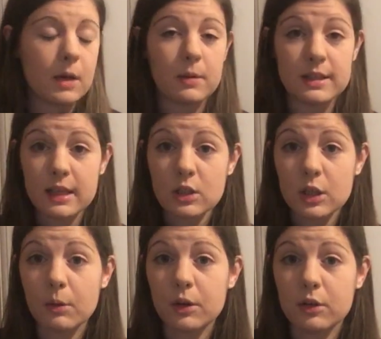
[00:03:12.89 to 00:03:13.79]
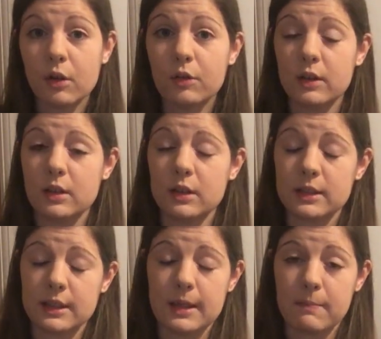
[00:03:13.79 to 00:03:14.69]
but essentially what the dolphin
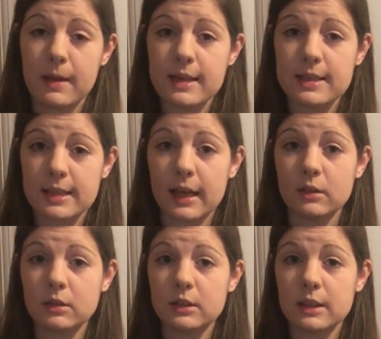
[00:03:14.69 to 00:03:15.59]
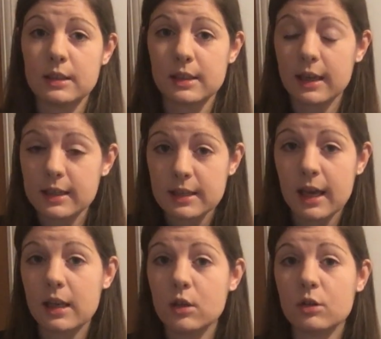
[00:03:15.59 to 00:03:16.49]
does is it makes sounds inside its
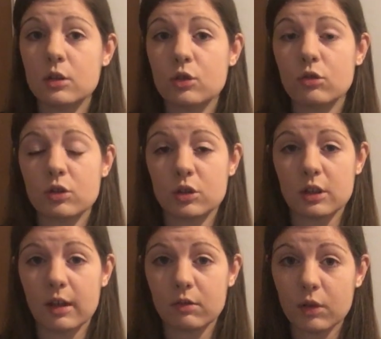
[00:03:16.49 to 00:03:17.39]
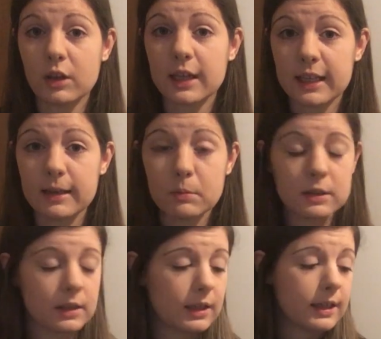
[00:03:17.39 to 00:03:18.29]
head using structures like phonic lips